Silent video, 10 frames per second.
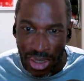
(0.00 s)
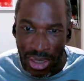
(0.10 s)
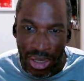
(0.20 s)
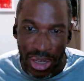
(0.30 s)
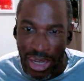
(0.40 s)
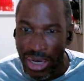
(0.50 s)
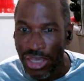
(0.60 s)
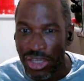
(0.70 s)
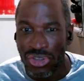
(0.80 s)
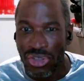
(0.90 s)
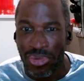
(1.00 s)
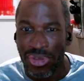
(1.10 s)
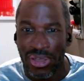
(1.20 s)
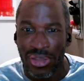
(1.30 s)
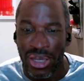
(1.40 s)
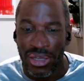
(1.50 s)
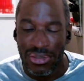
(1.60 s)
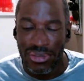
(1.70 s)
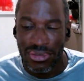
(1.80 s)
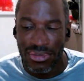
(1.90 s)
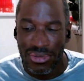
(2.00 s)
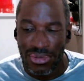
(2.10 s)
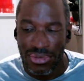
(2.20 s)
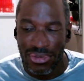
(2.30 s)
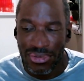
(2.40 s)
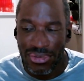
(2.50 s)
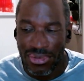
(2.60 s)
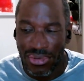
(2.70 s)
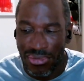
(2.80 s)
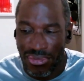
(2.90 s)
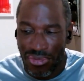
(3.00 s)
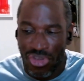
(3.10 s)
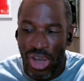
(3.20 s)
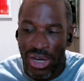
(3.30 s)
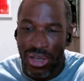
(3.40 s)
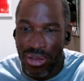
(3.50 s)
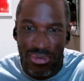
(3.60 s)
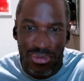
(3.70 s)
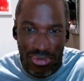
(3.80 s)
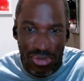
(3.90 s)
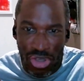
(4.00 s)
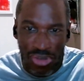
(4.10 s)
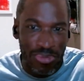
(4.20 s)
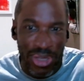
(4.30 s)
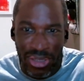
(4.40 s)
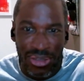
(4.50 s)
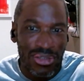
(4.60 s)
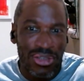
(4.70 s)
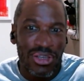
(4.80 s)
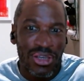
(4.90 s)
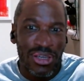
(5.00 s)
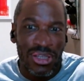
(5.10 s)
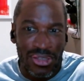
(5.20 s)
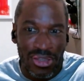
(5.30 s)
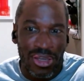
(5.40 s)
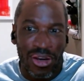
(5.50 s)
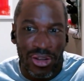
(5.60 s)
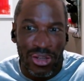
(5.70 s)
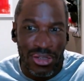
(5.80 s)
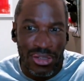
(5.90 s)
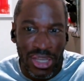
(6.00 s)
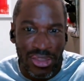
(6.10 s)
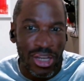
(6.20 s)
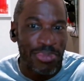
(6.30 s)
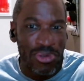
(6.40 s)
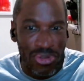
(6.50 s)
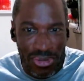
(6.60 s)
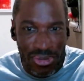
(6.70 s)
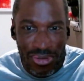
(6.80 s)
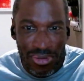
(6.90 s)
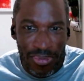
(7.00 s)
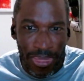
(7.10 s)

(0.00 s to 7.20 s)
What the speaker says: And I just don't think that China, Xi Jinping, can sit there and take that abuse